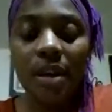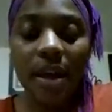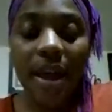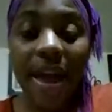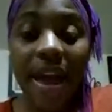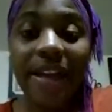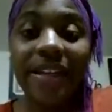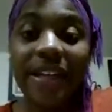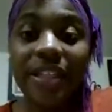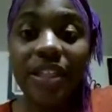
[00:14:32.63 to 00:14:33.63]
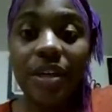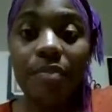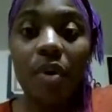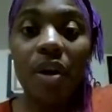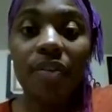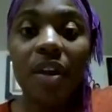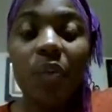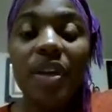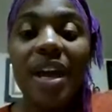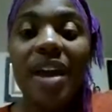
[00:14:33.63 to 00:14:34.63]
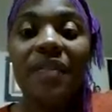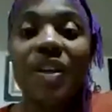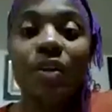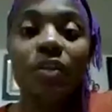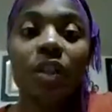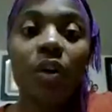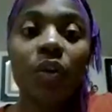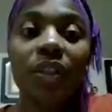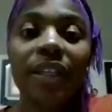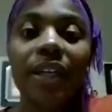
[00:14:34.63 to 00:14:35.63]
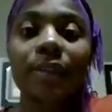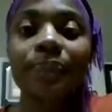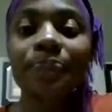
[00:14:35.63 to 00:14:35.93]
at an Indian mart that we have here locally.